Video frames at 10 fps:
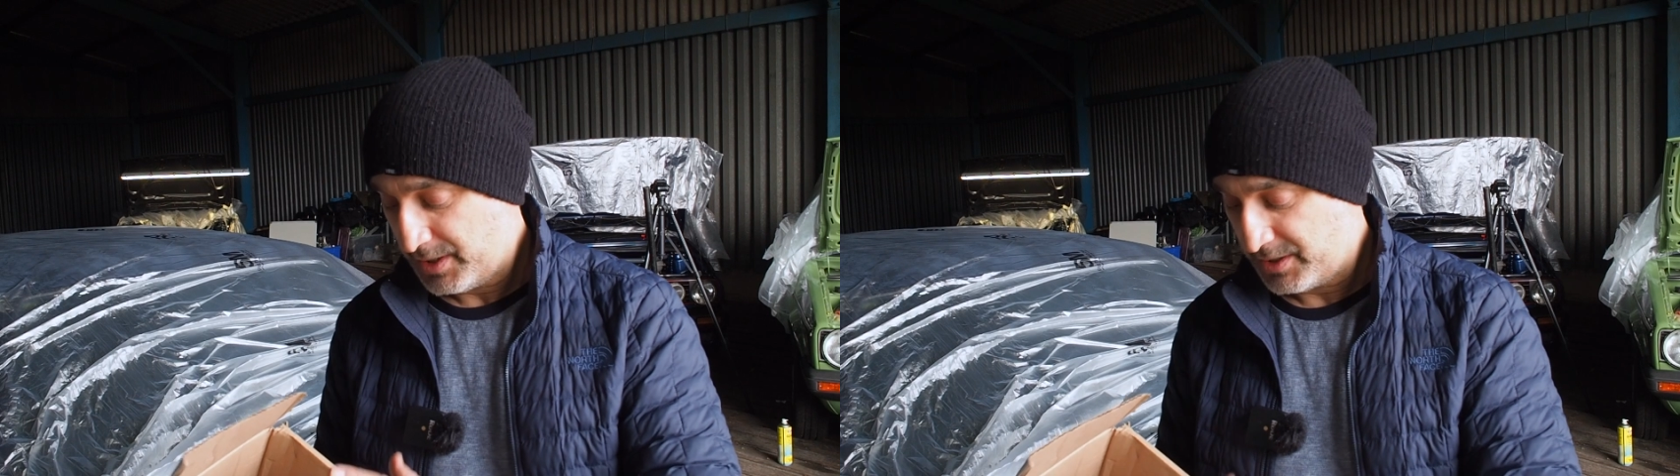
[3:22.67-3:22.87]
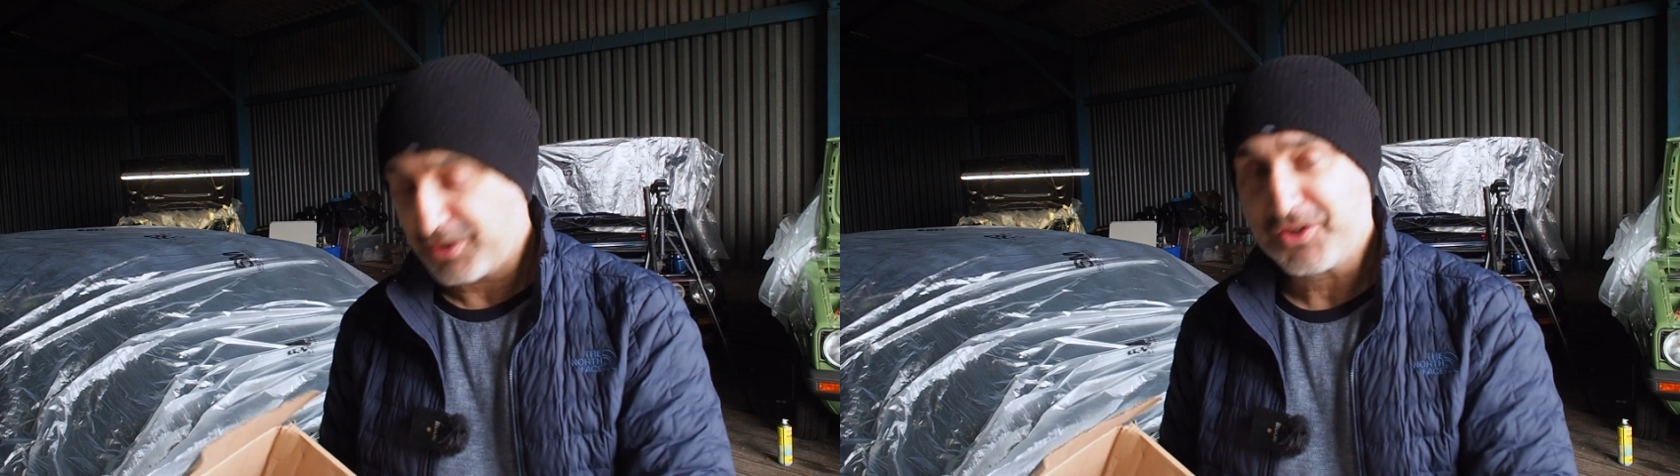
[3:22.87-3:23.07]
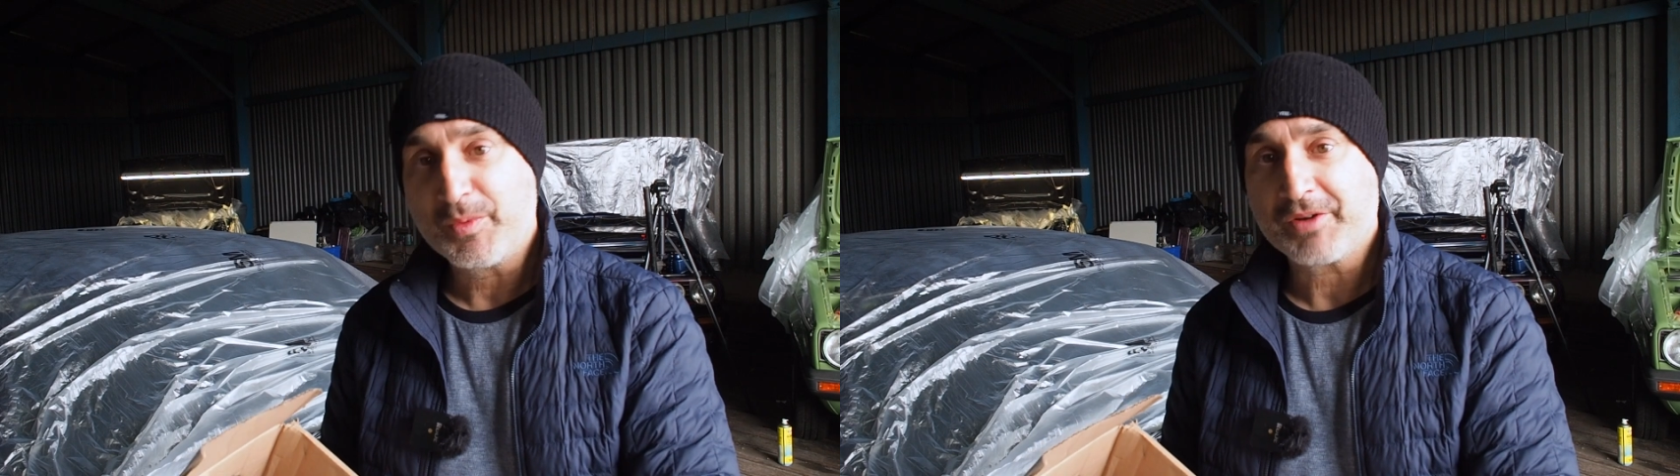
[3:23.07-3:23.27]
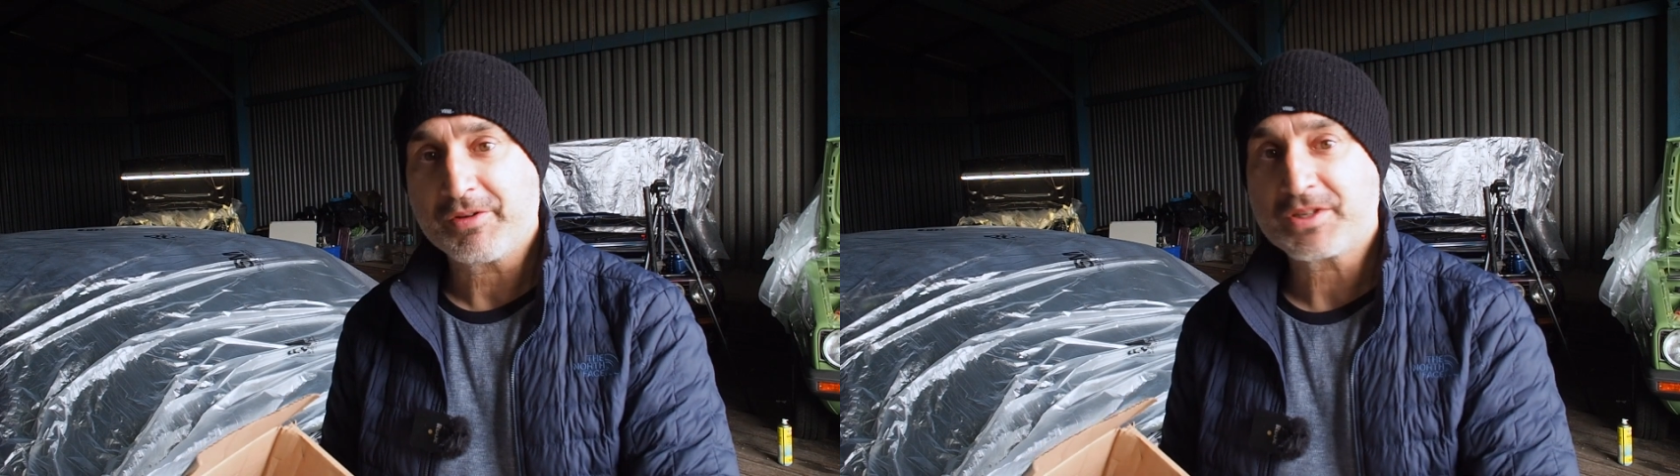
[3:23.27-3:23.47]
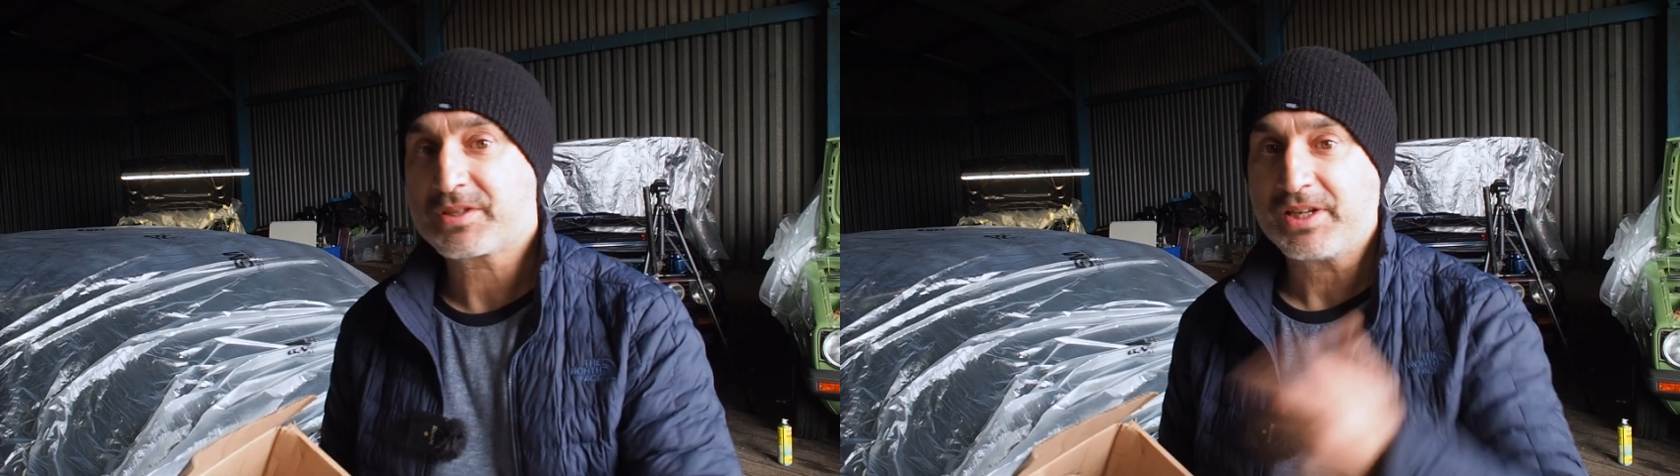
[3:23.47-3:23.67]
It's only the
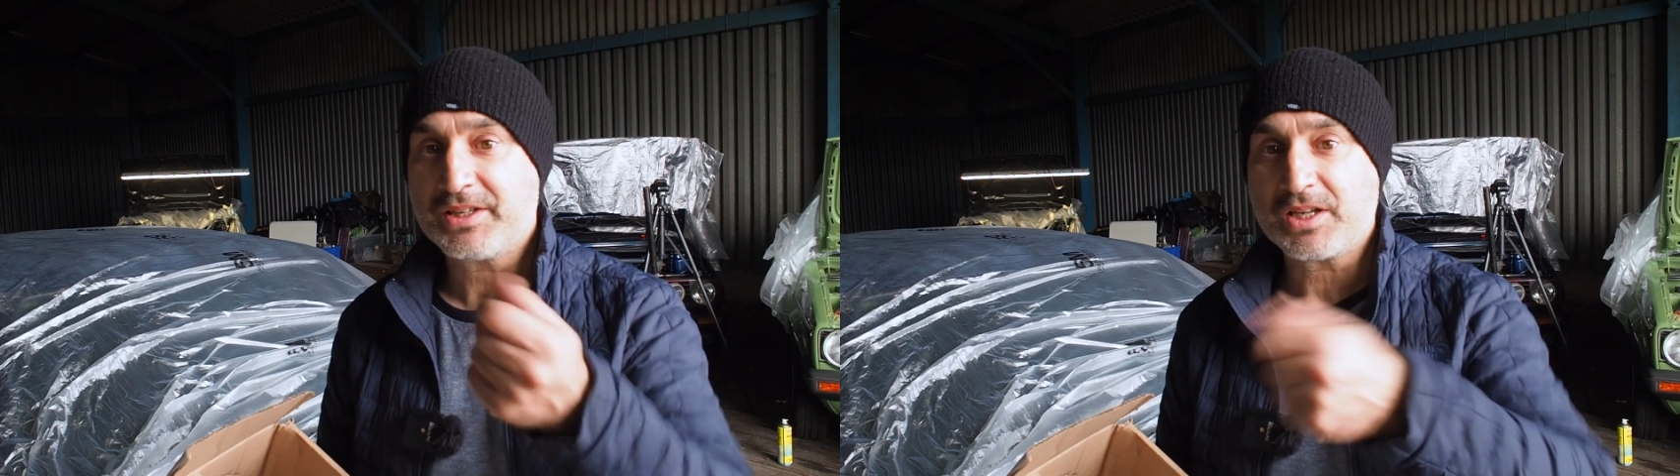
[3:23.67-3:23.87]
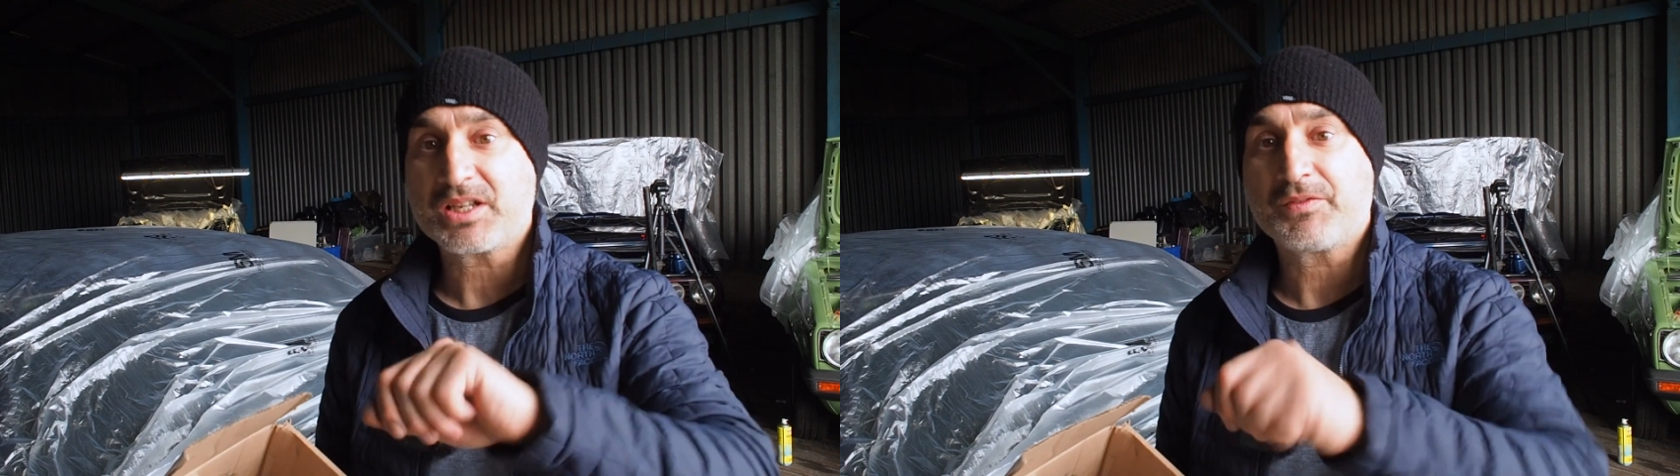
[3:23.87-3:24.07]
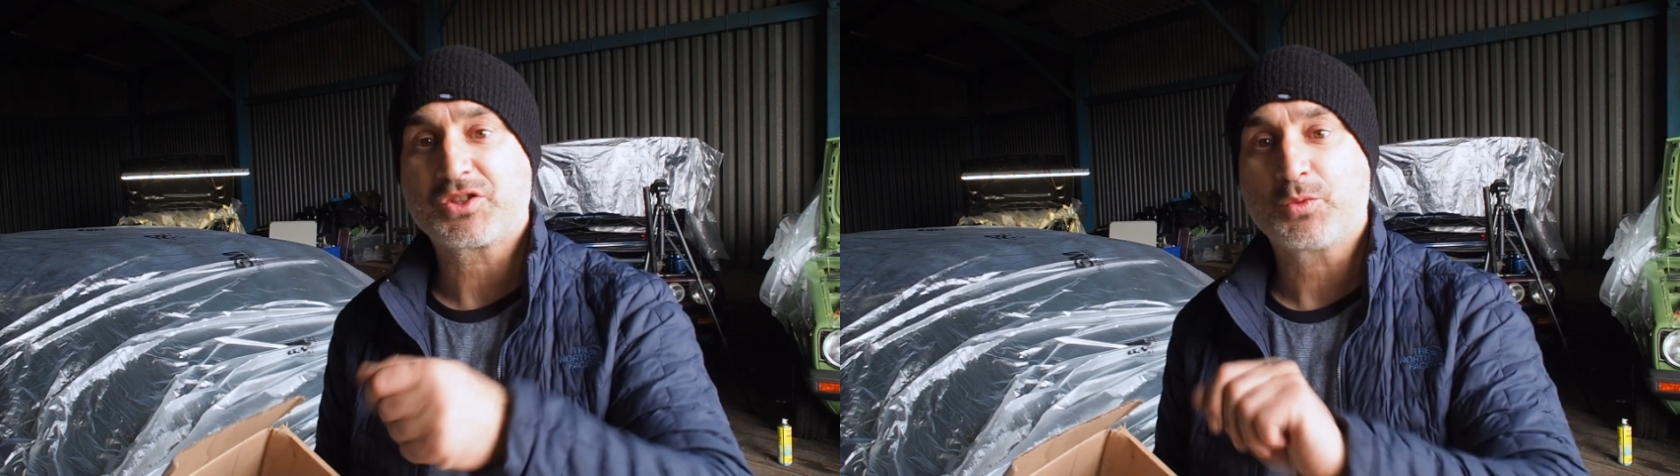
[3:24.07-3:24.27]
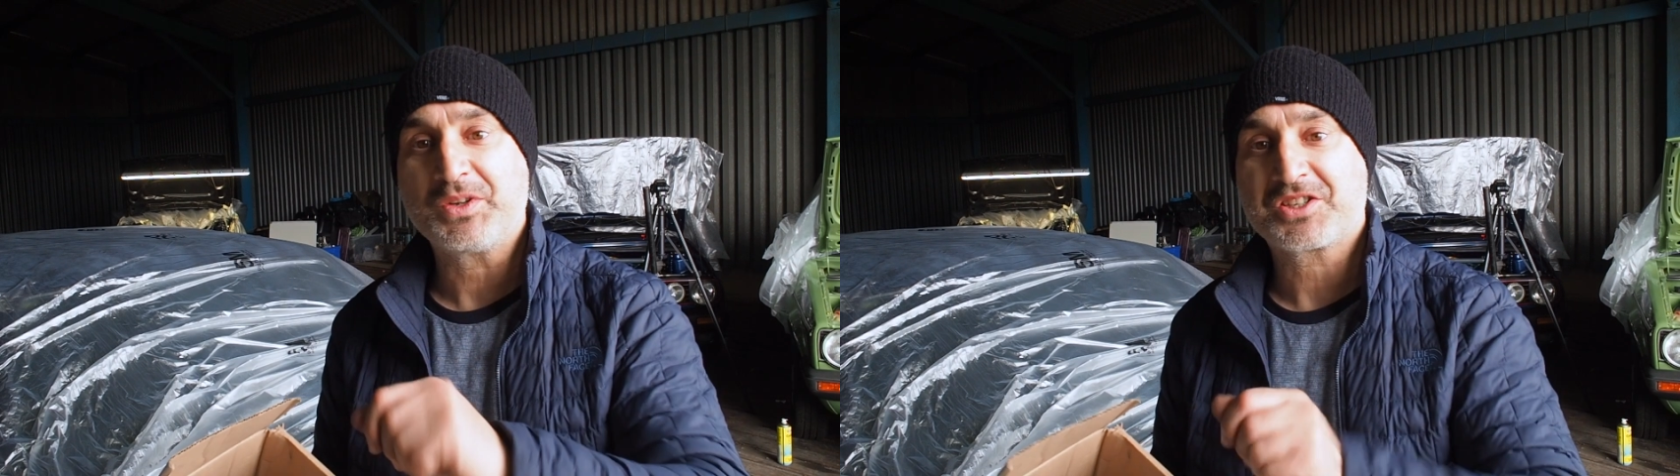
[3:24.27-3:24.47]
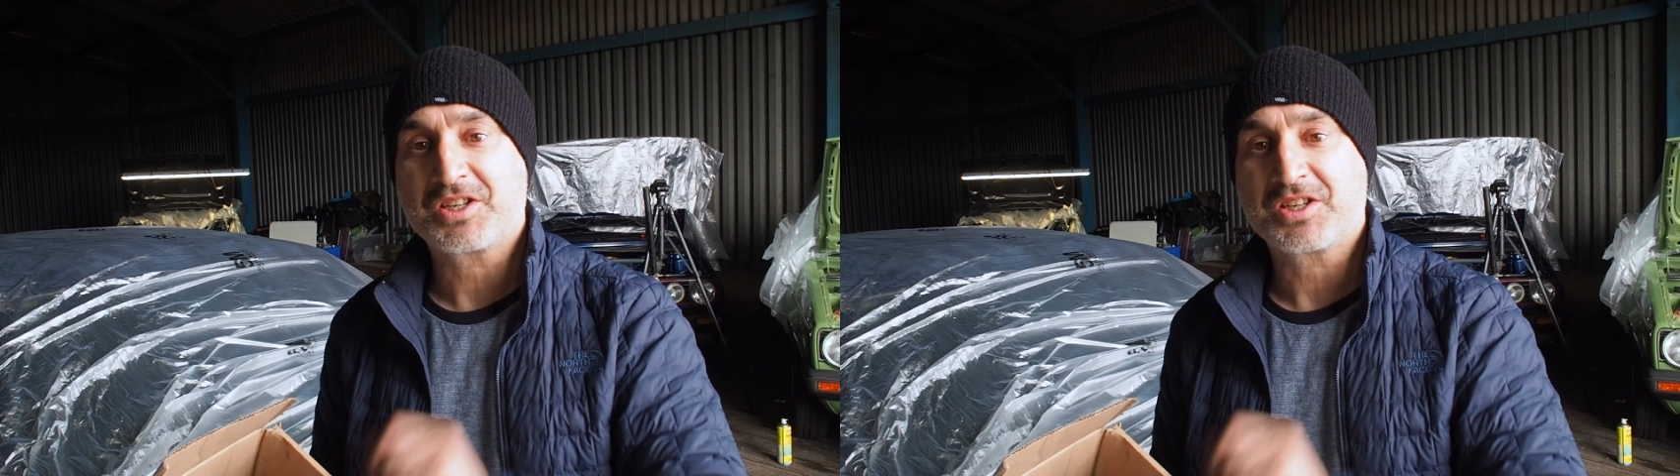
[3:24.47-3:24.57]
mirrors. He does have a switch